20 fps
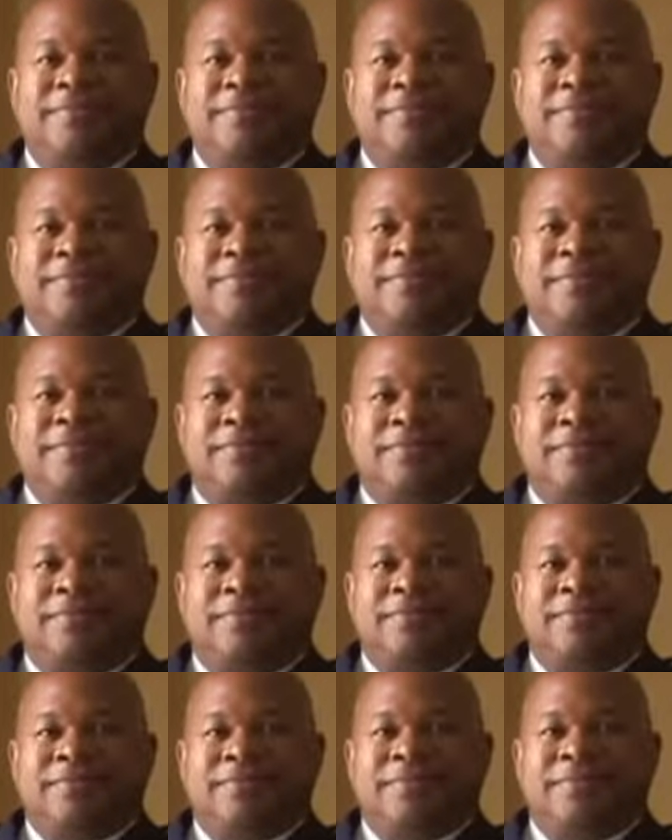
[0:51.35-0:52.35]

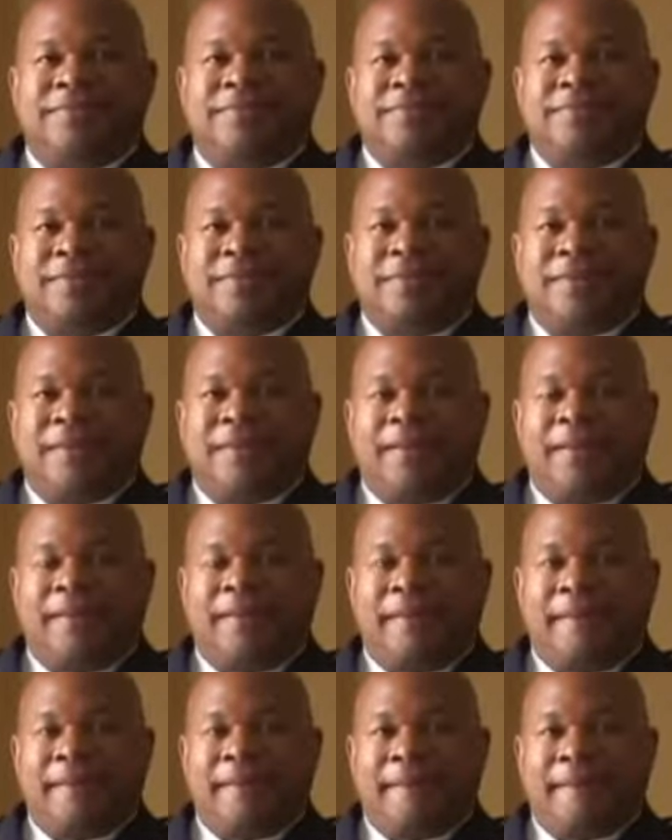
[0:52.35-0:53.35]

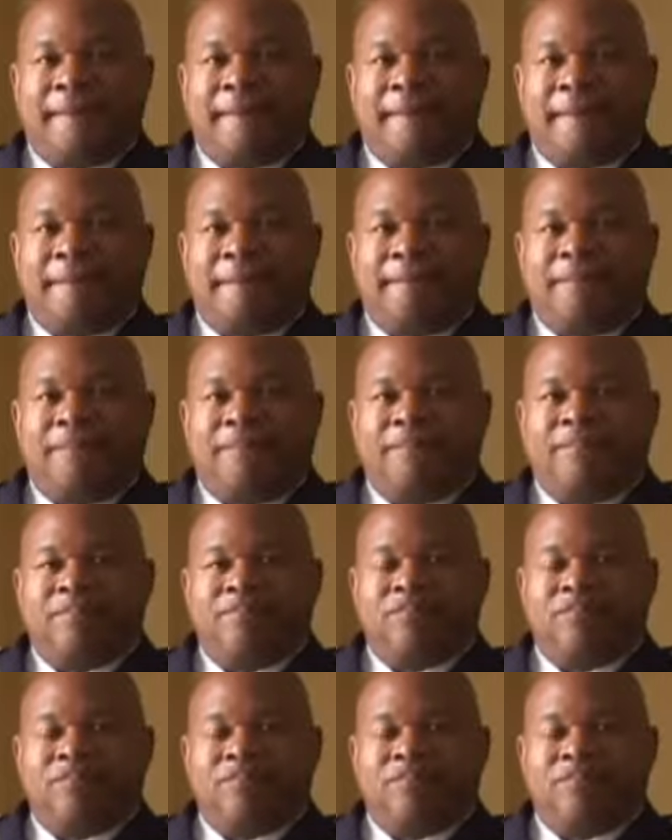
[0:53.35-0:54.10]
Nothing is said.